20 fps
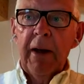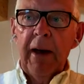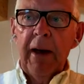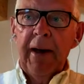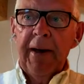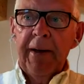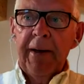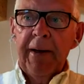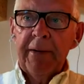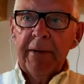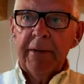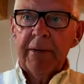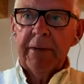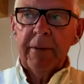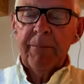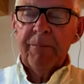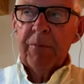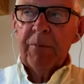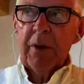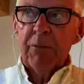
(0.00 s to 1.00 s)
And
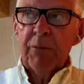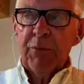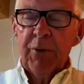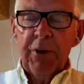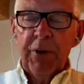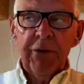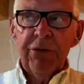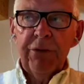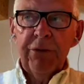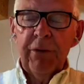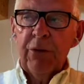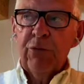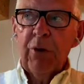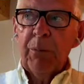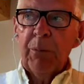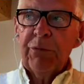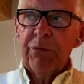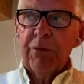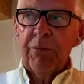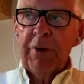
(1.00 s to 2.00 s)
for instance, in
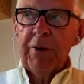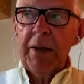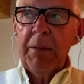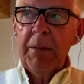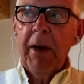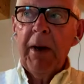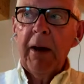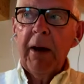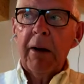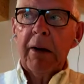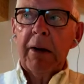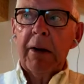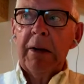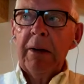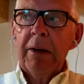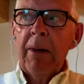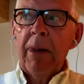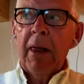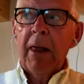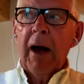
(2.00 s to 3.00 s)
terms of email,
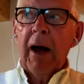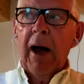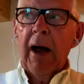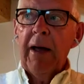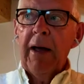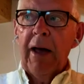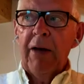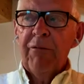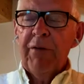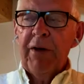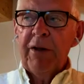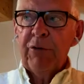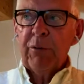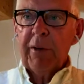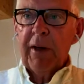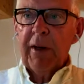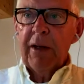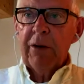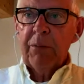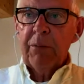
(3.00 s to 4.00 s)
I have
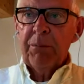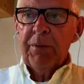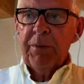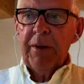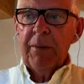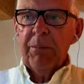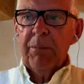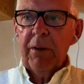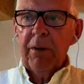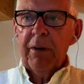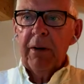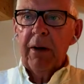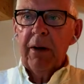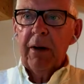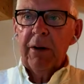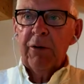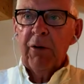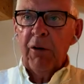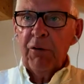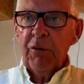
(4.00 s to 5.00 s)
educated people
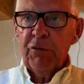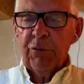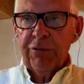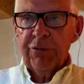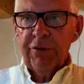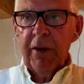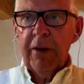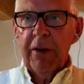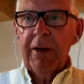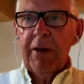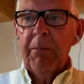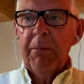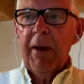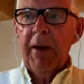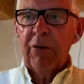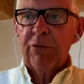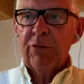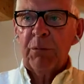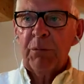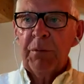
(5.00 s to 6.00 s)
not to send
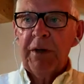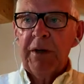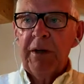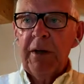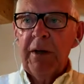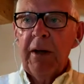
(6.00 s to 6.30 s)
emails to me